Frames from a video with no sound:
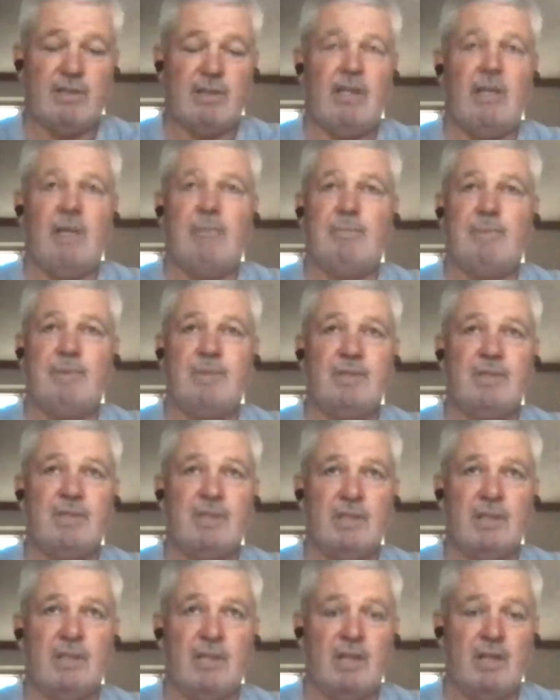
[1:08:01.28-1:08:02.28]

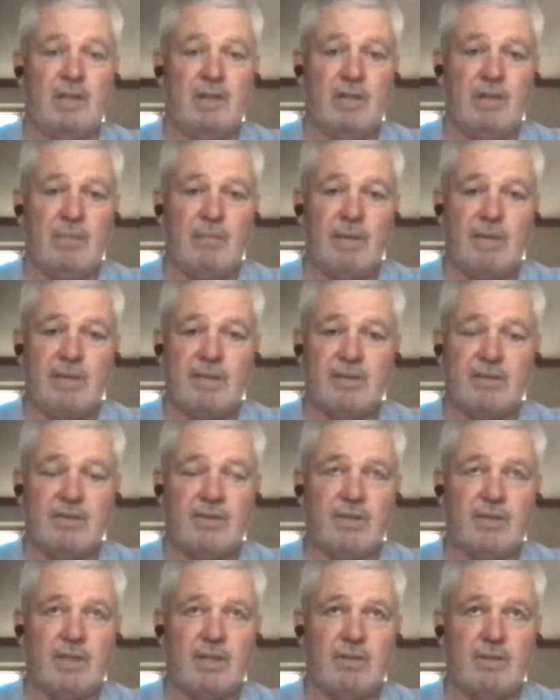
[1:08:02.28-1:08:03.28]
absolutely massive, you
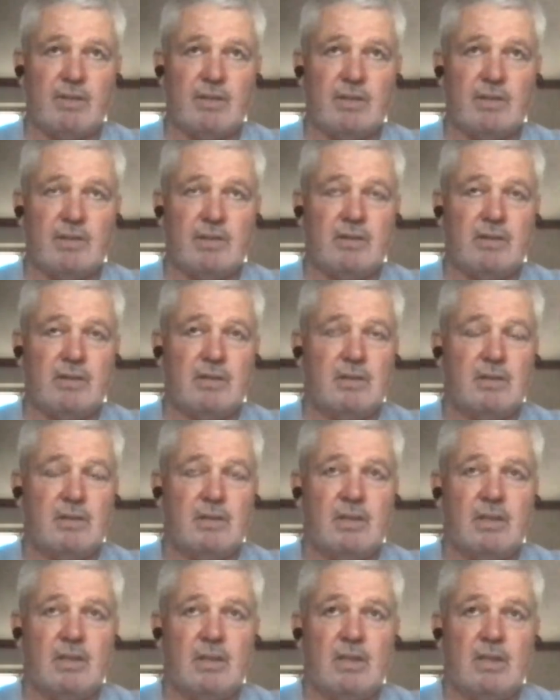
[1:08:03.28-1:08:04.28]
know,
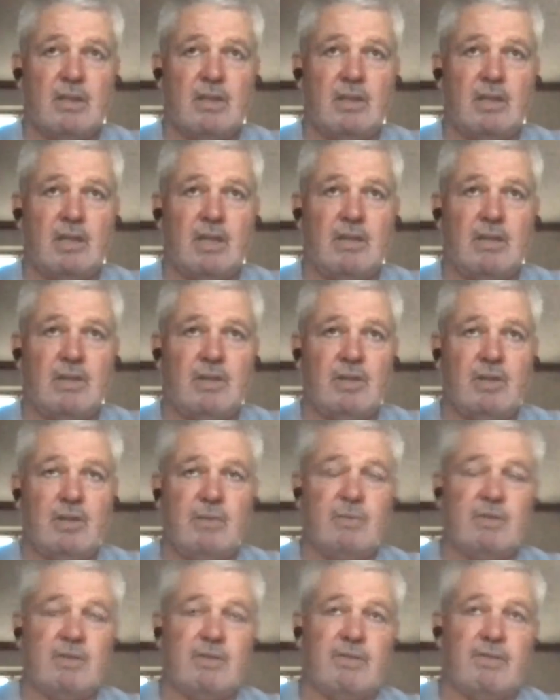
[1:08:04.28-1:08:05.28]
in
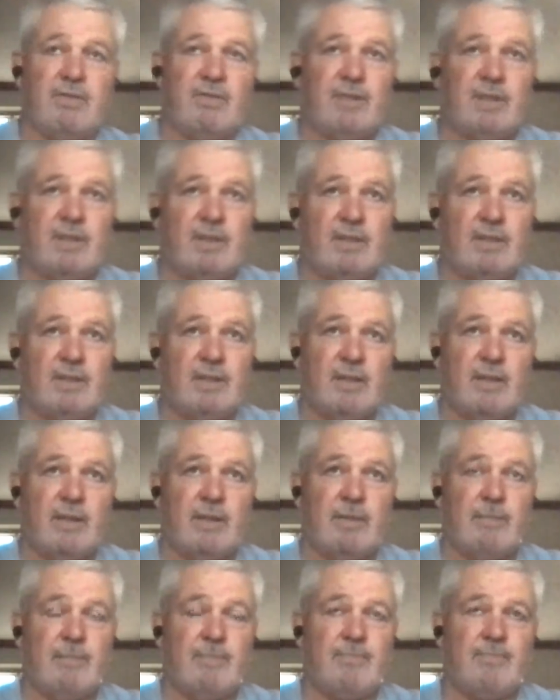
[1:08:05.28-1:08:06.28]
terms of...
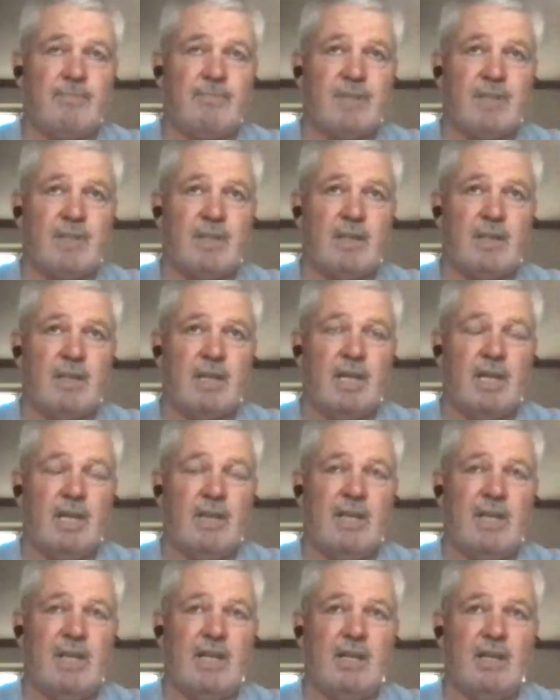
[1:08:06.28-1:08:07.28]
Um, and
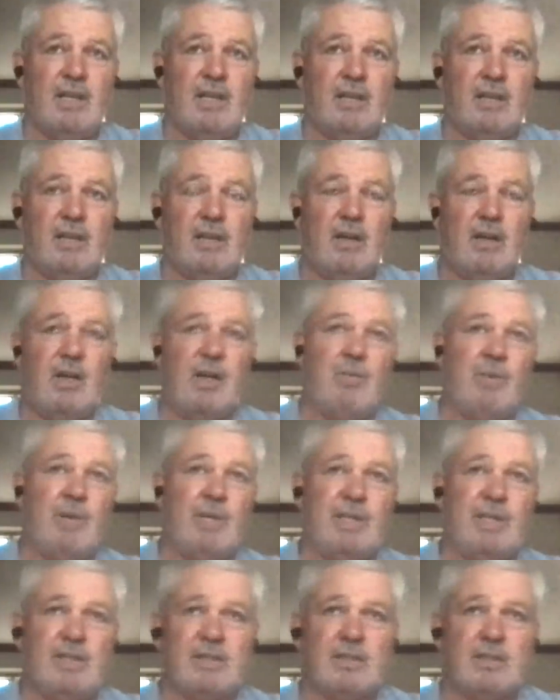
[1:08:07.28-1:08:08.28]
then I
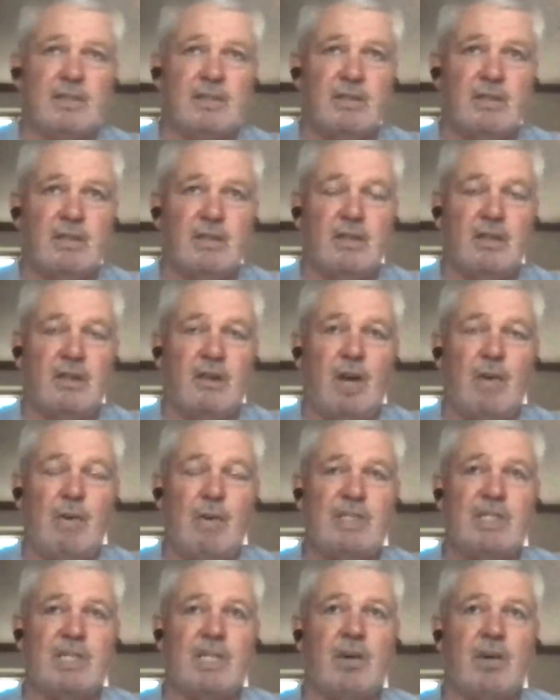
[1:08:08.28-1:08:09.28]
went I went
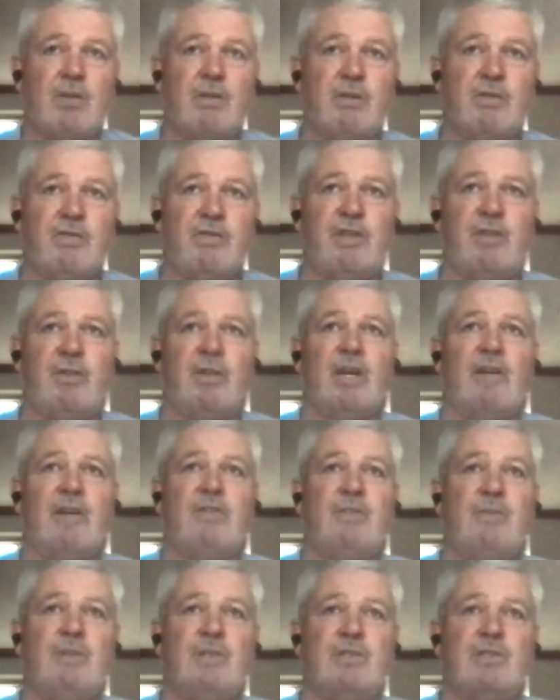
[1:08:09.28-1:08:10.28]
to go on the field
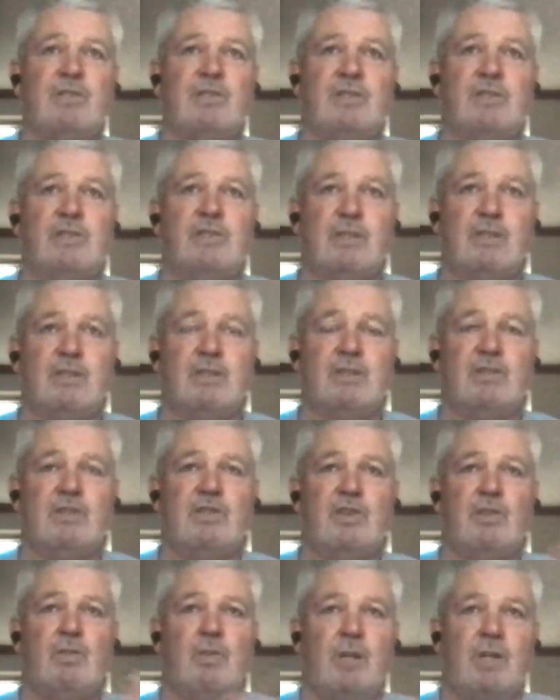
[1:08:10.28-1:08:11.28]
afterwards because
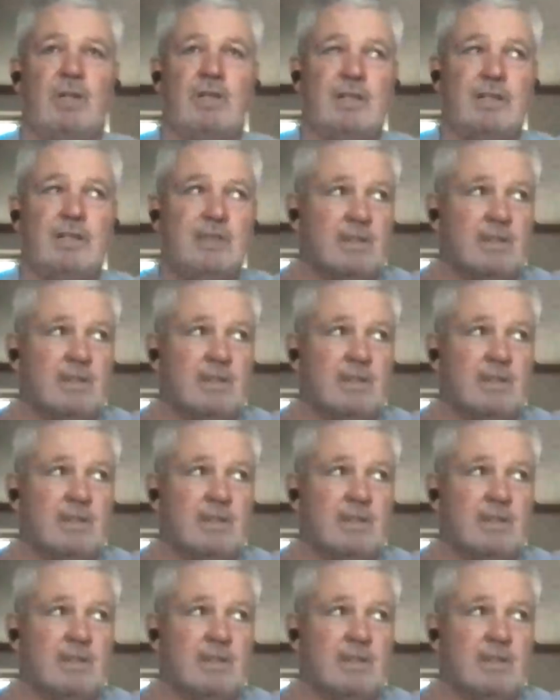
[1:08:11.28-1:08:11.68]
I wanted to